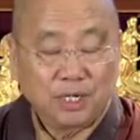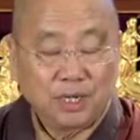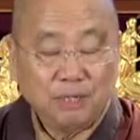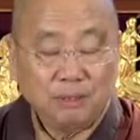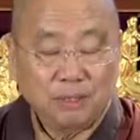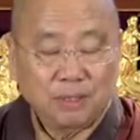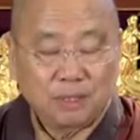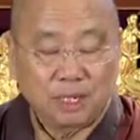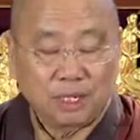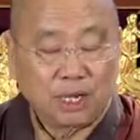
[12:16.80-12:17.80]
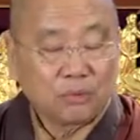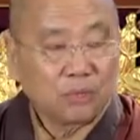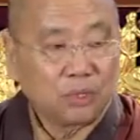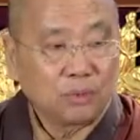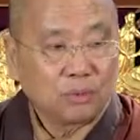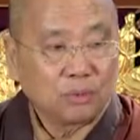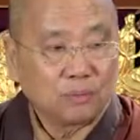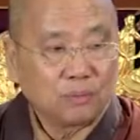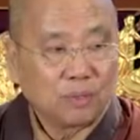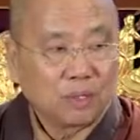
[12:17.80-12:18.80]
again, I count
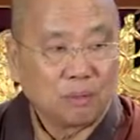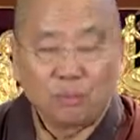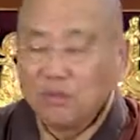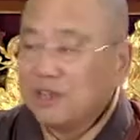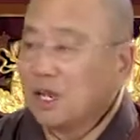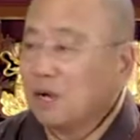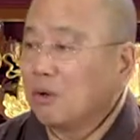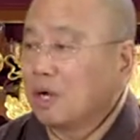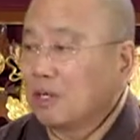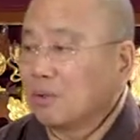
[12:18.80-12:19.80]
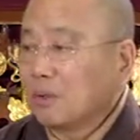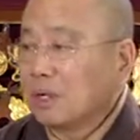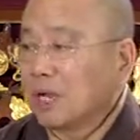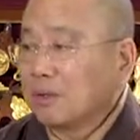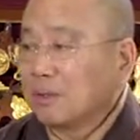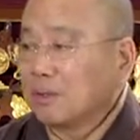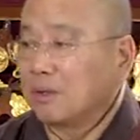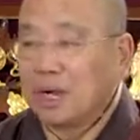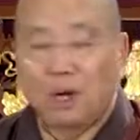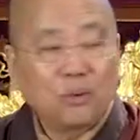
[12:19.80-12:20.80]
2. Breathing out, I don't count.
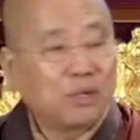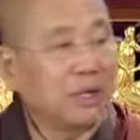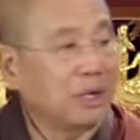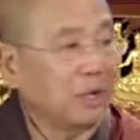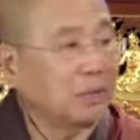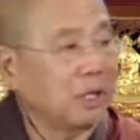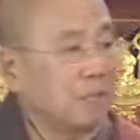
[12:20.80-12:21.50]
So I only count the